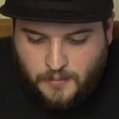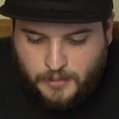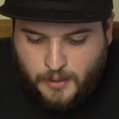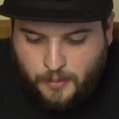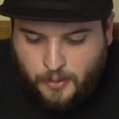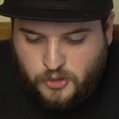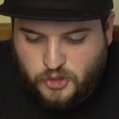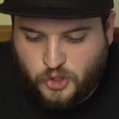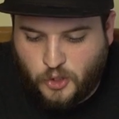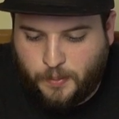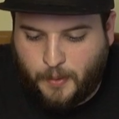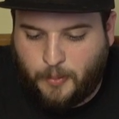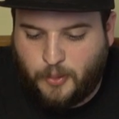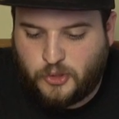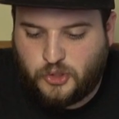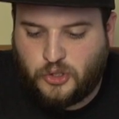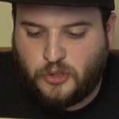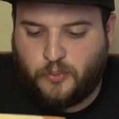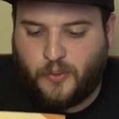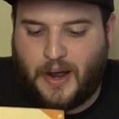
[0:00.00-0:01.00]
Papushu
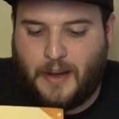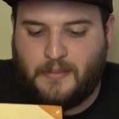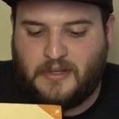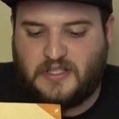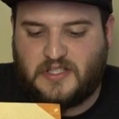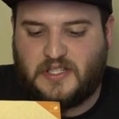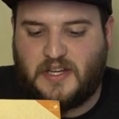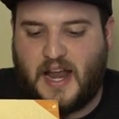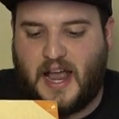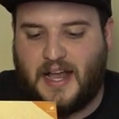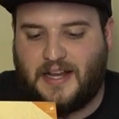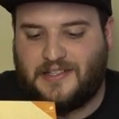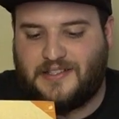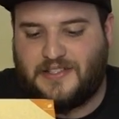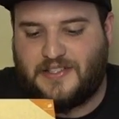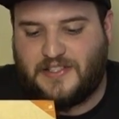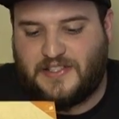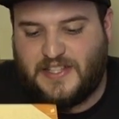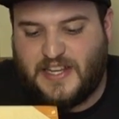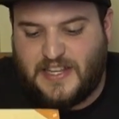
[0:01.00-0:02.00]
Papushu ramen snack.
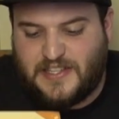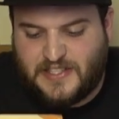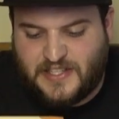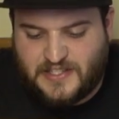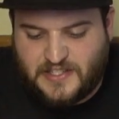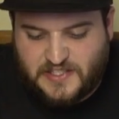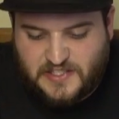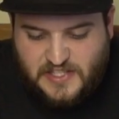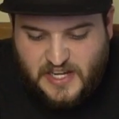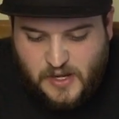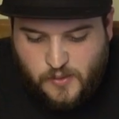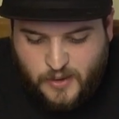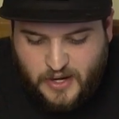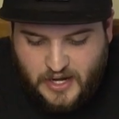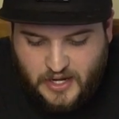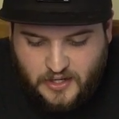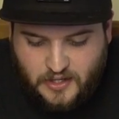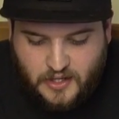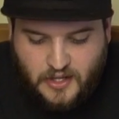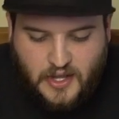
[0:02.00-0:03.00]
Seasoned
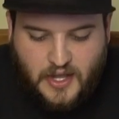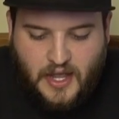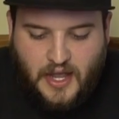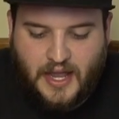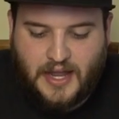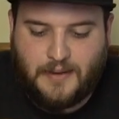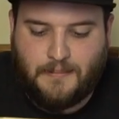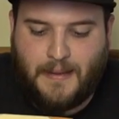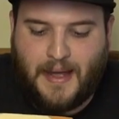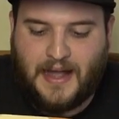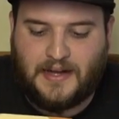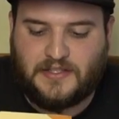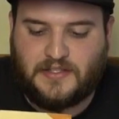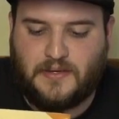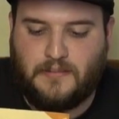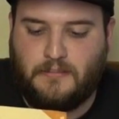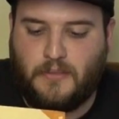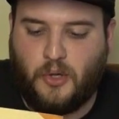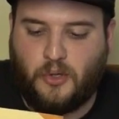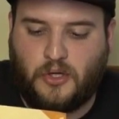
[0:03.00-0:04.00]
seaweed. And
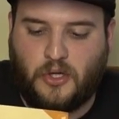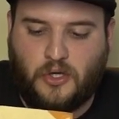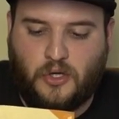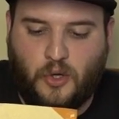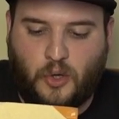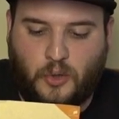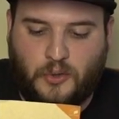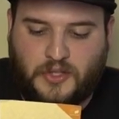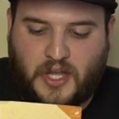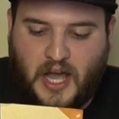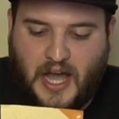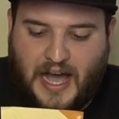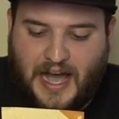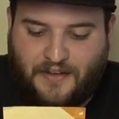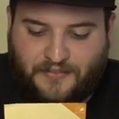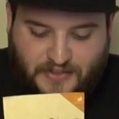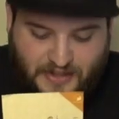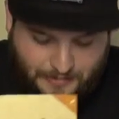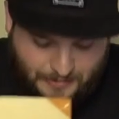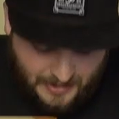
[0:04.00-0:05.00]
Maxim Mocha Gold
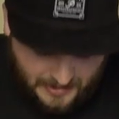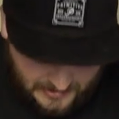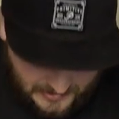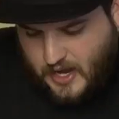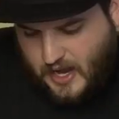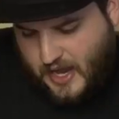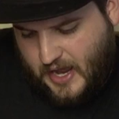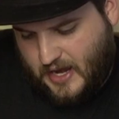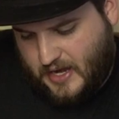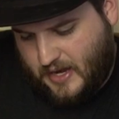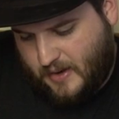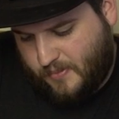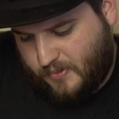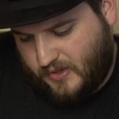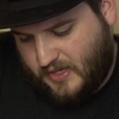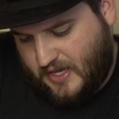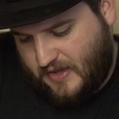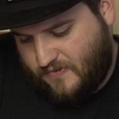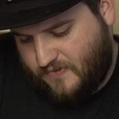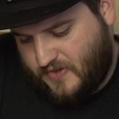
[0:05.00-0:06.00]
Coffee Mix. And I
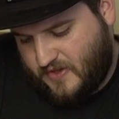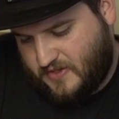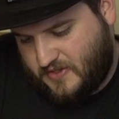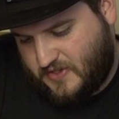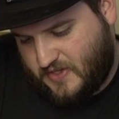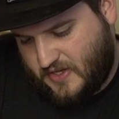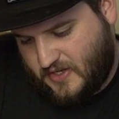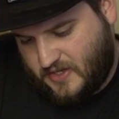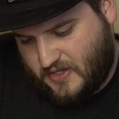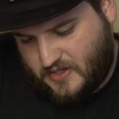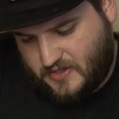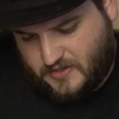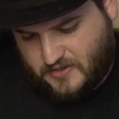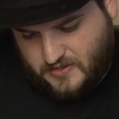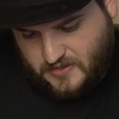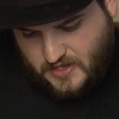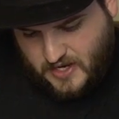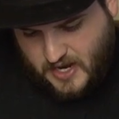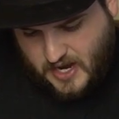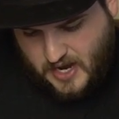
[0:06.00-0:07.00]
believe this
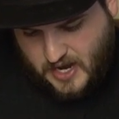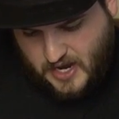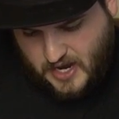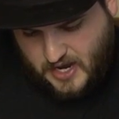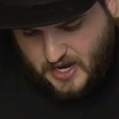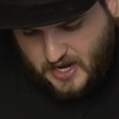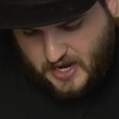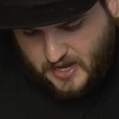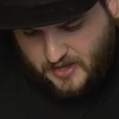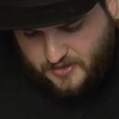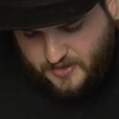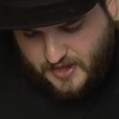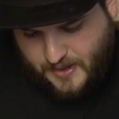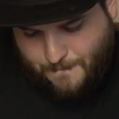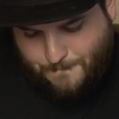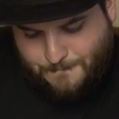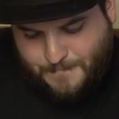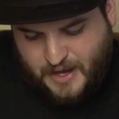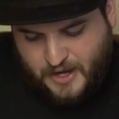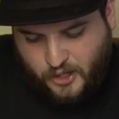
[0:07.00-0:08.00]
is uh,
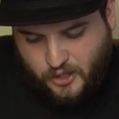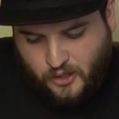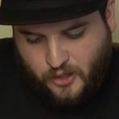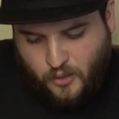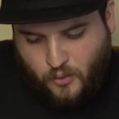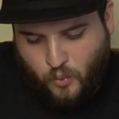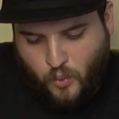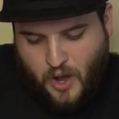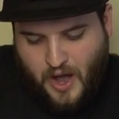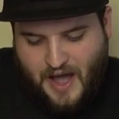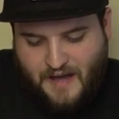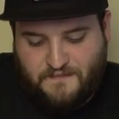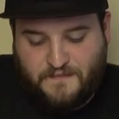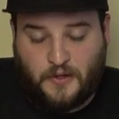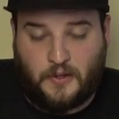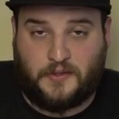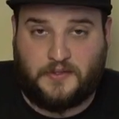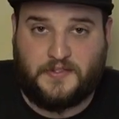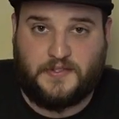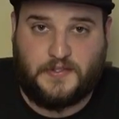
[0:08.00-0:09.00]
the butter
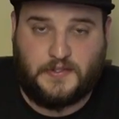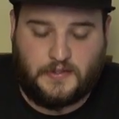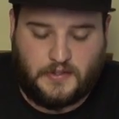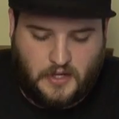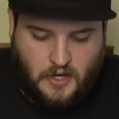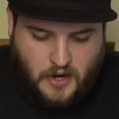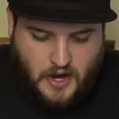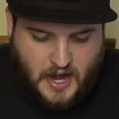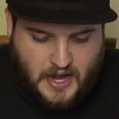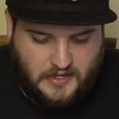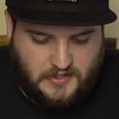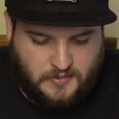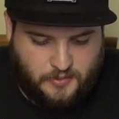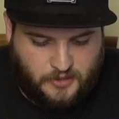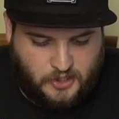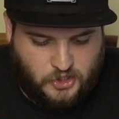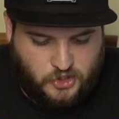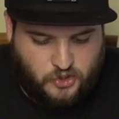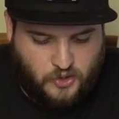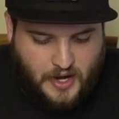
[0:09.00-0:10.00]
waffles. All right, so
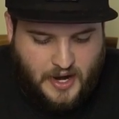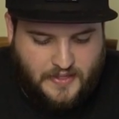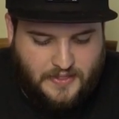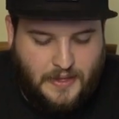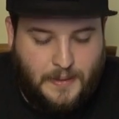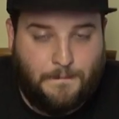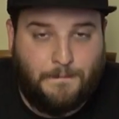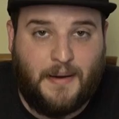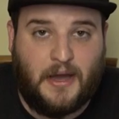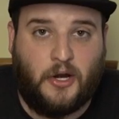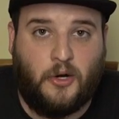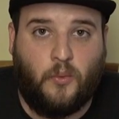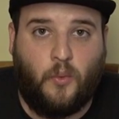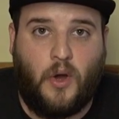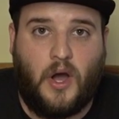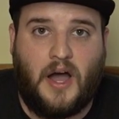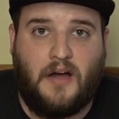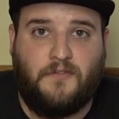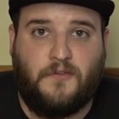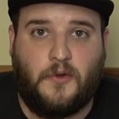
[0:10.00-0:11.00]
we're gonna try the butter
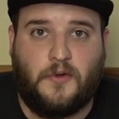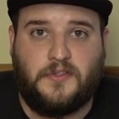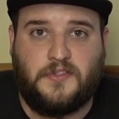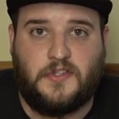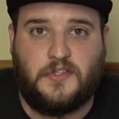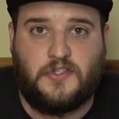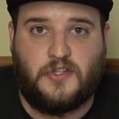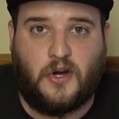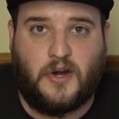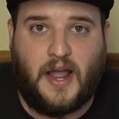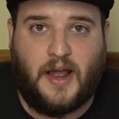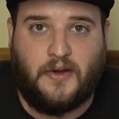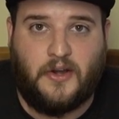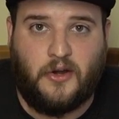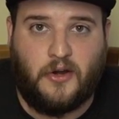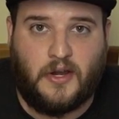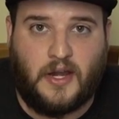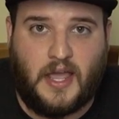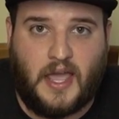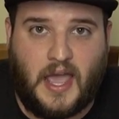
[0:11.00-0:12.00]
waffles to start out
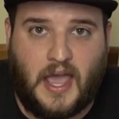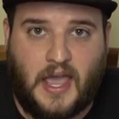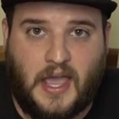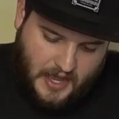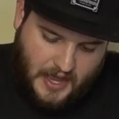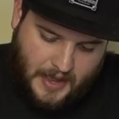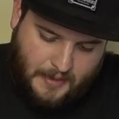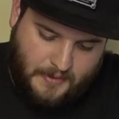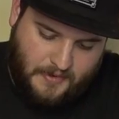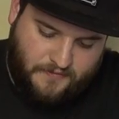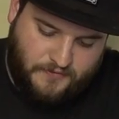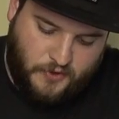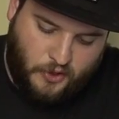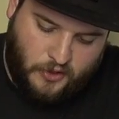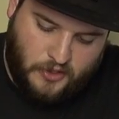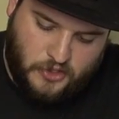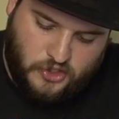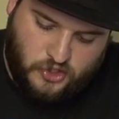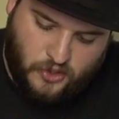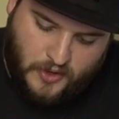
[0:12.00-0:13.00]
here today. Um, if
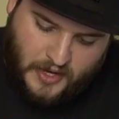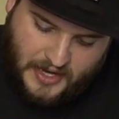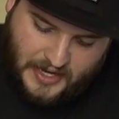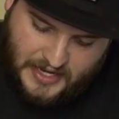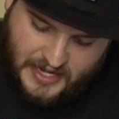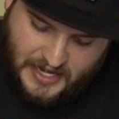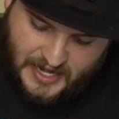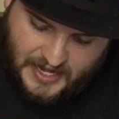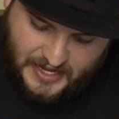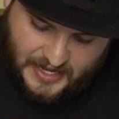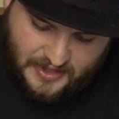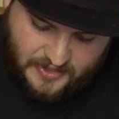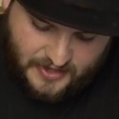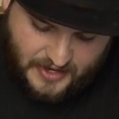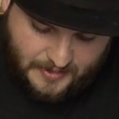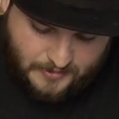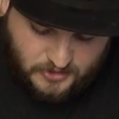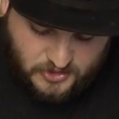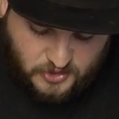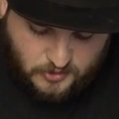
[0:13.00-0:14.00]
they're enjoying it and eating it,
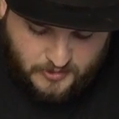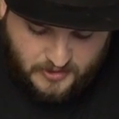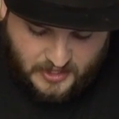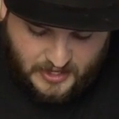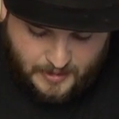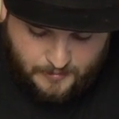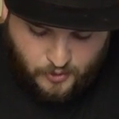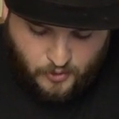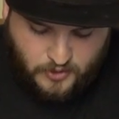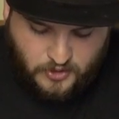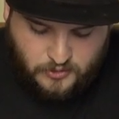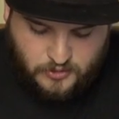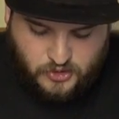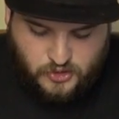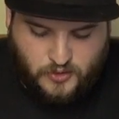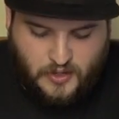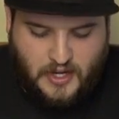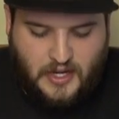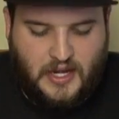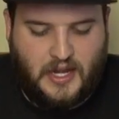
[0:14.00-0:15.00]
then I'm assuming that I'm going to
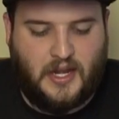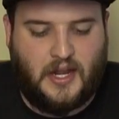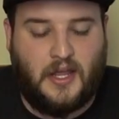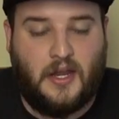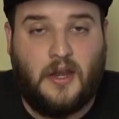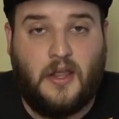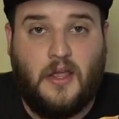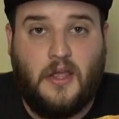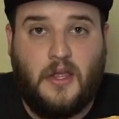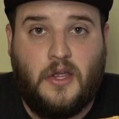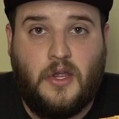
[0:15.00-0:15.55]
enjoy it and eat it.